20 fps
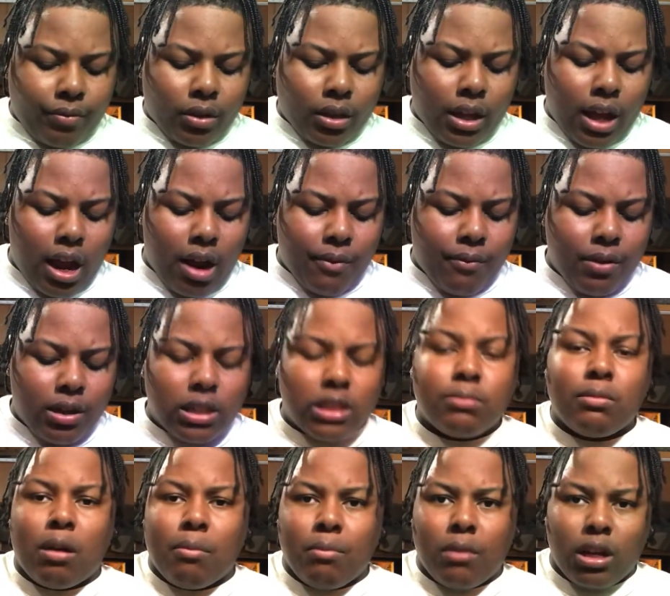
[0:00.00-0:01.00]
And I fell into
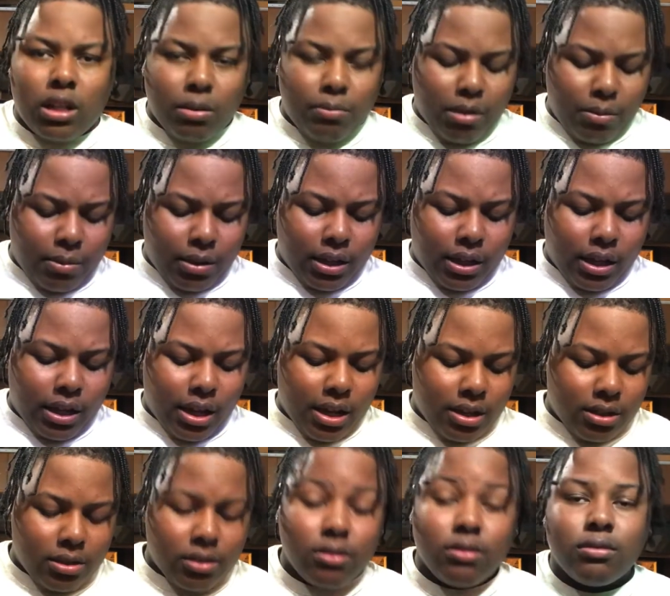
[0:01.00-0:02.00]
my other big brother's
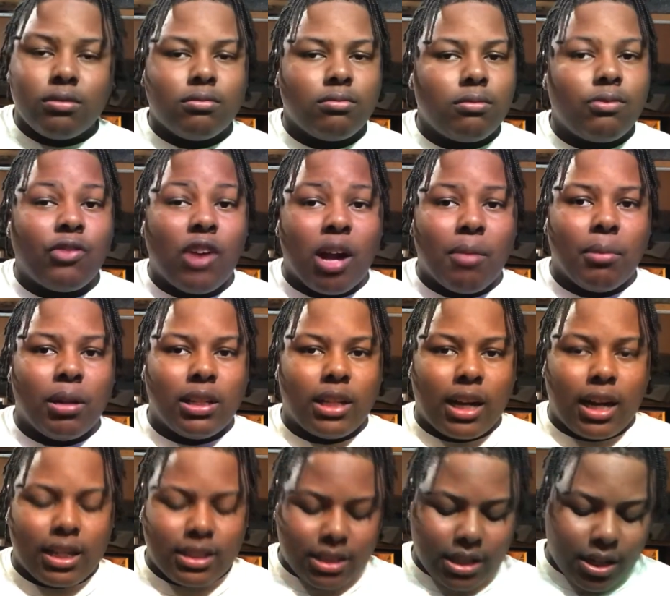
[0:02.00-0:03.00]
hands. Five brothers,
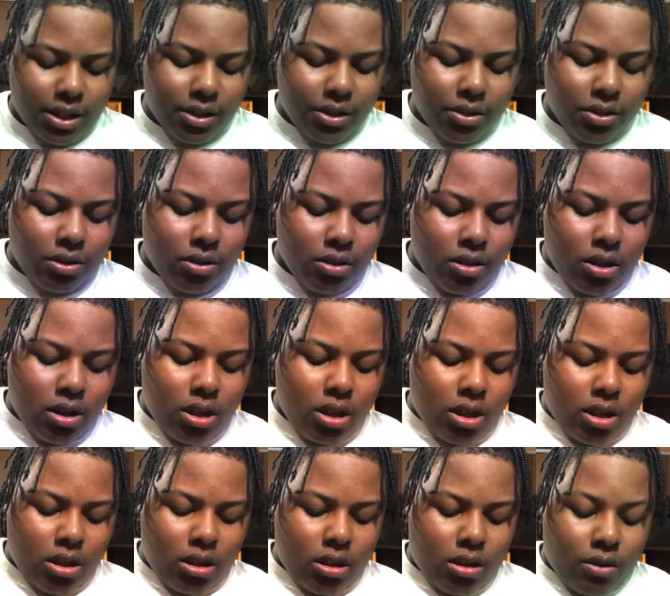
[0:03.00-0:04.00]
like I said.
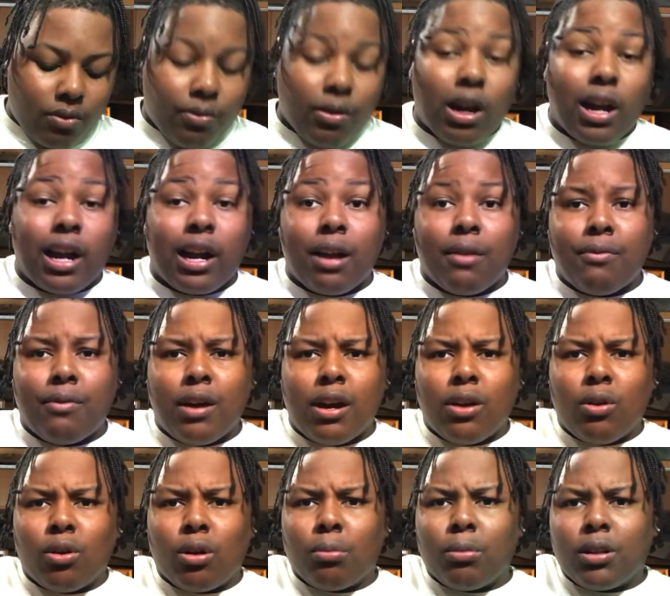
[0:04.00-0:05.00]
Five, I got
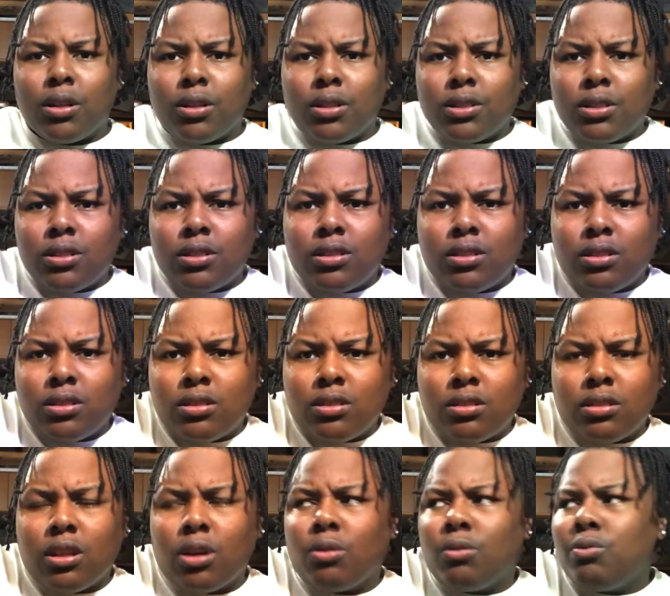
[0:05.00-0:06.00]
five older brothers.
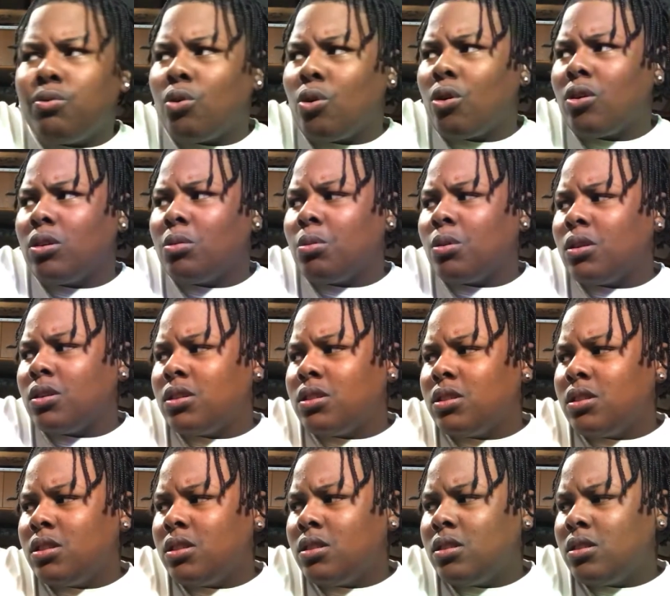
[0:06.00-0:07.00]
No, four older brothers.
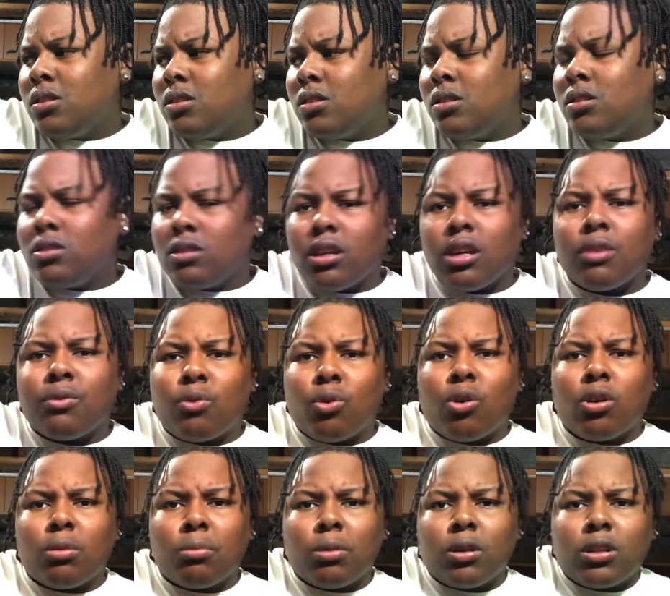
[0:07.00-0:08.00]
Yeah, four
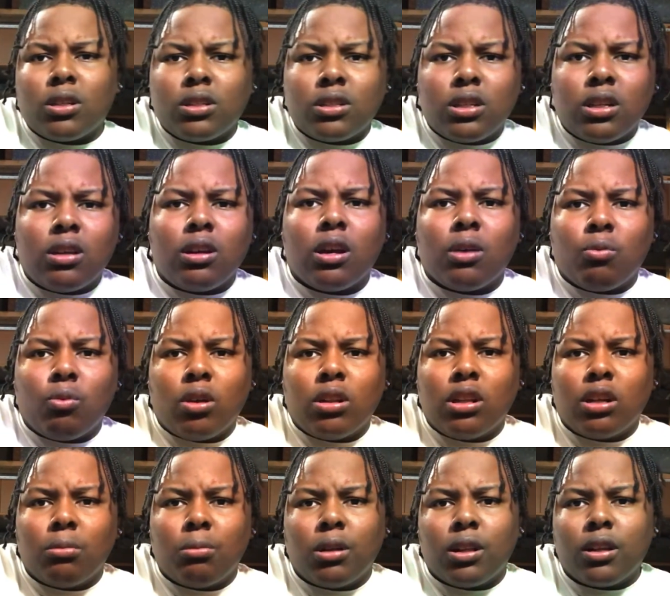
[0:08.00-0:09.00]
older brothers and one
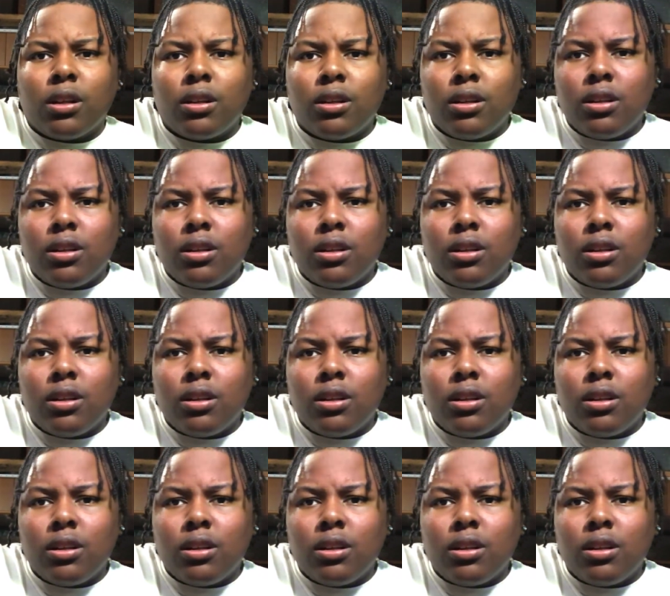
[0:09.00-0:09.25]
little brother.